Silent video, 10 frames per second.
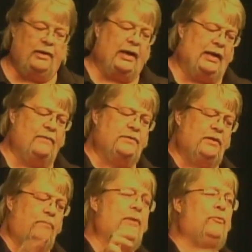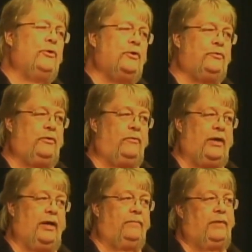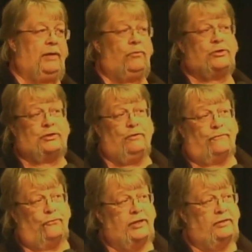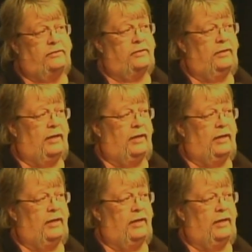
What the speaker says: And I've seen people here do that. And we're still friends.